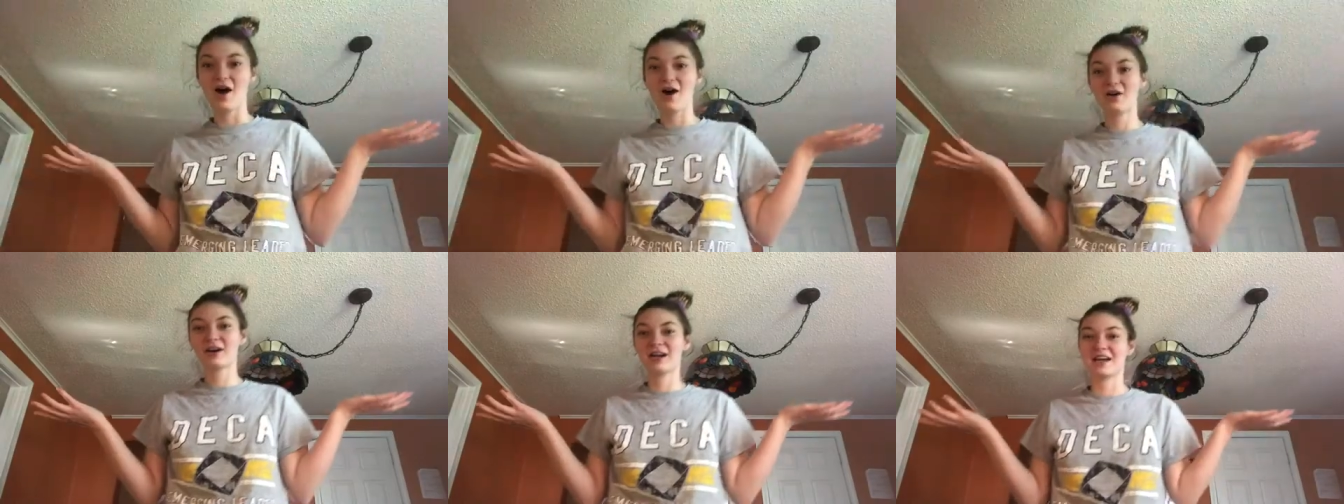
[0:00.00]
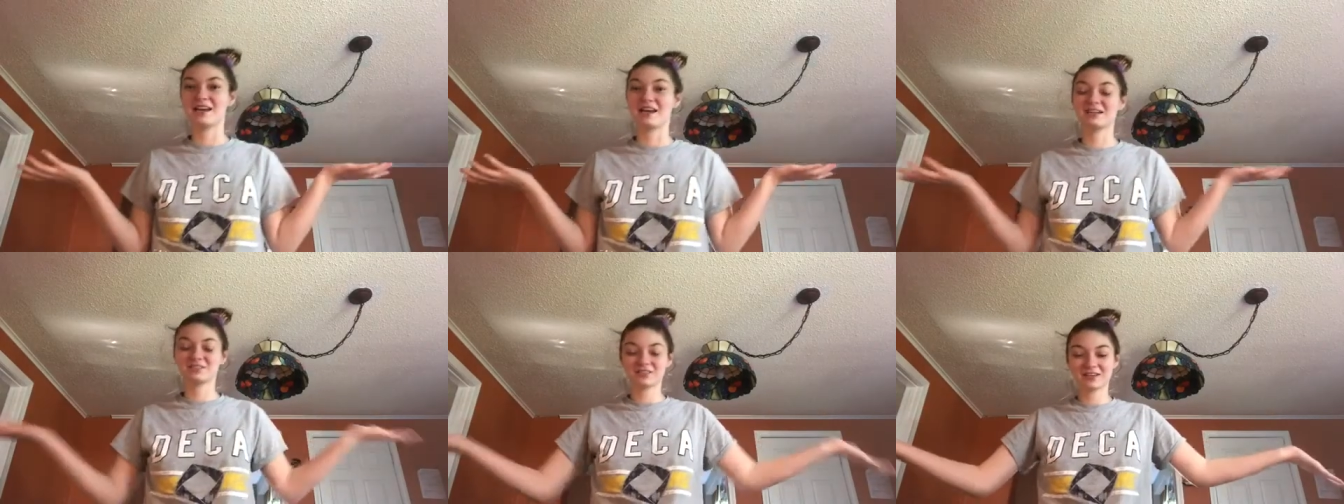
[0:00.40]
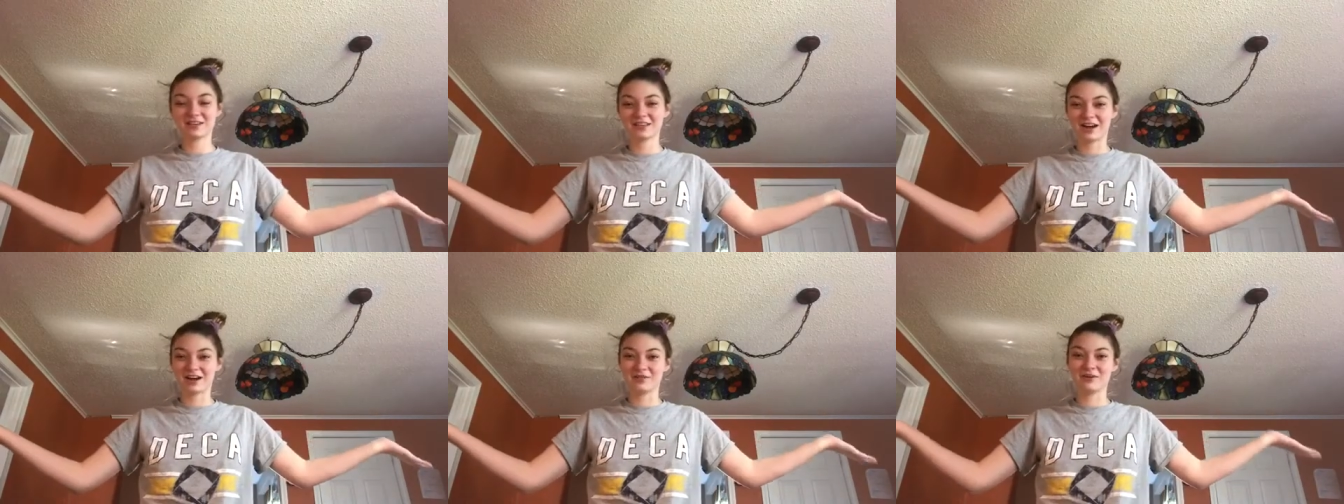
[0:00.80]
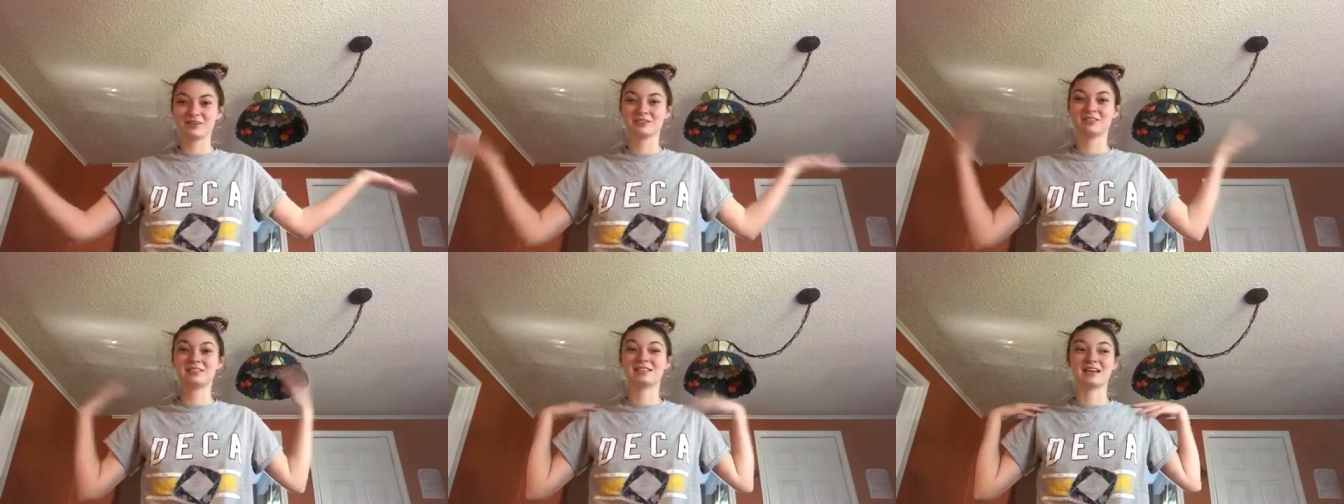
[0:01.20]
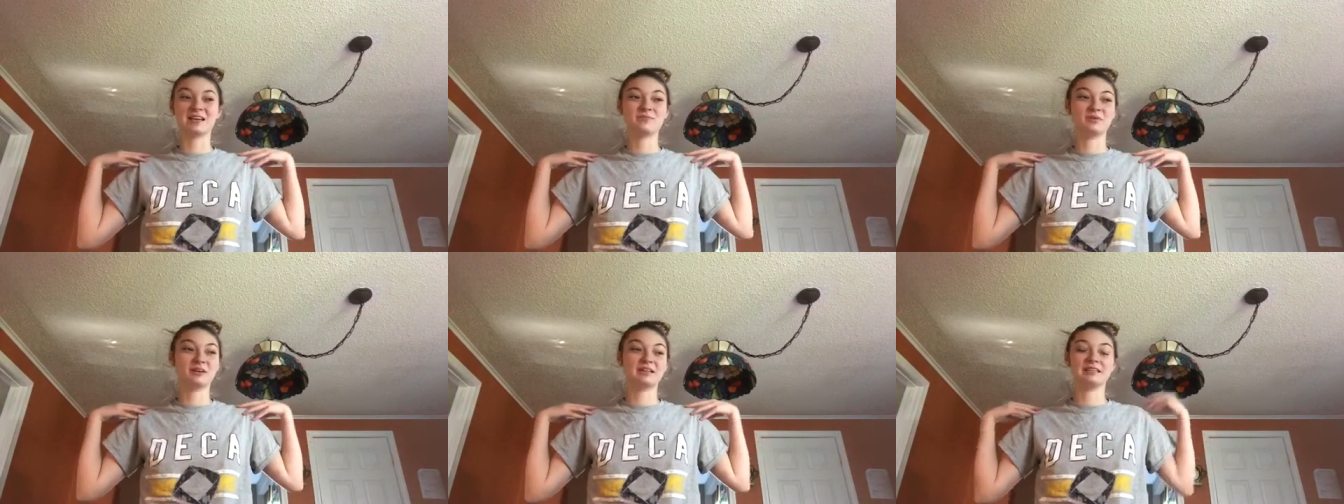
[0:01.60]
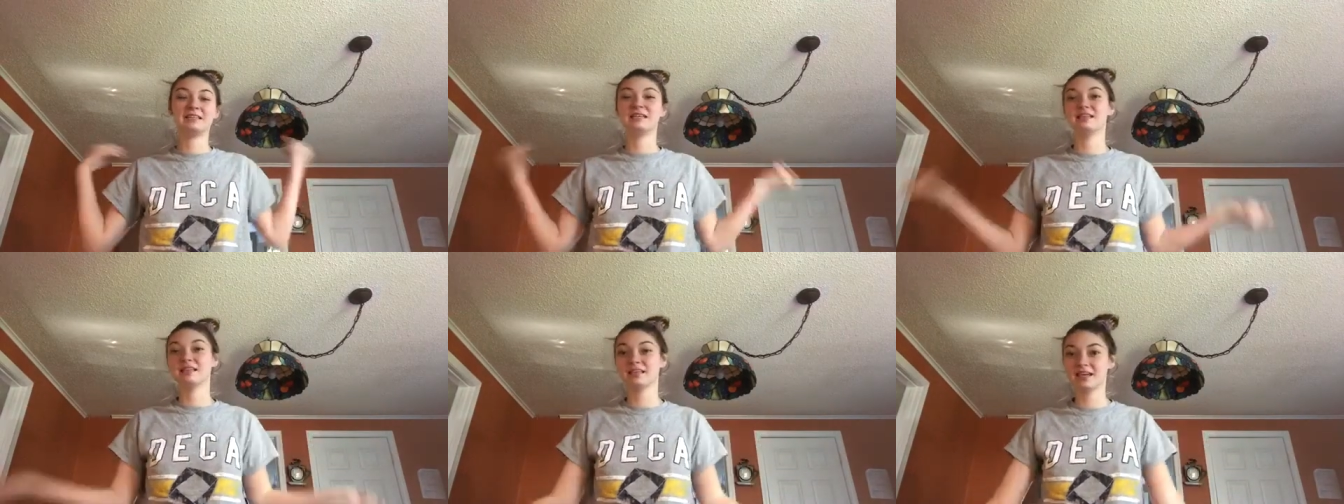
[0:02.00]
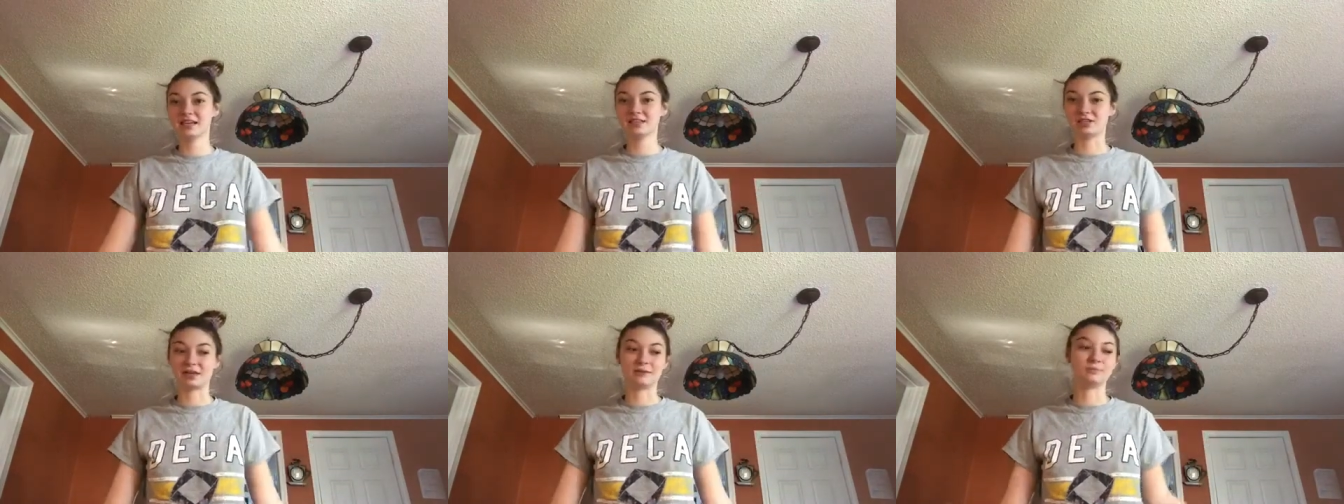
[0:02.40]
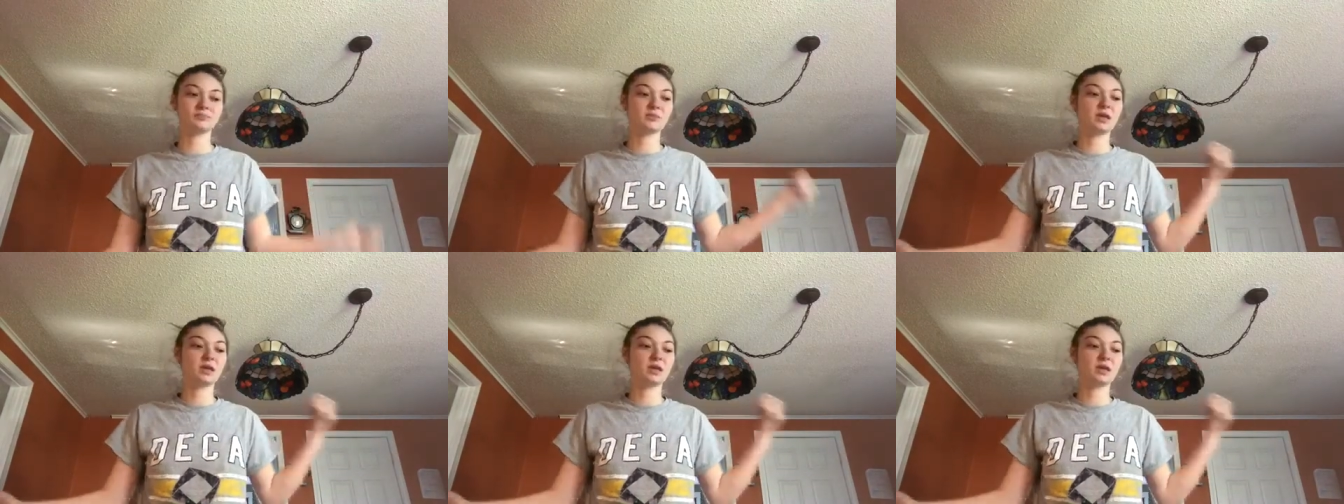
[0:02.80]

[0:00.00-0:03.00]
Okay, next we're going to talk about sustainability in the kitchen.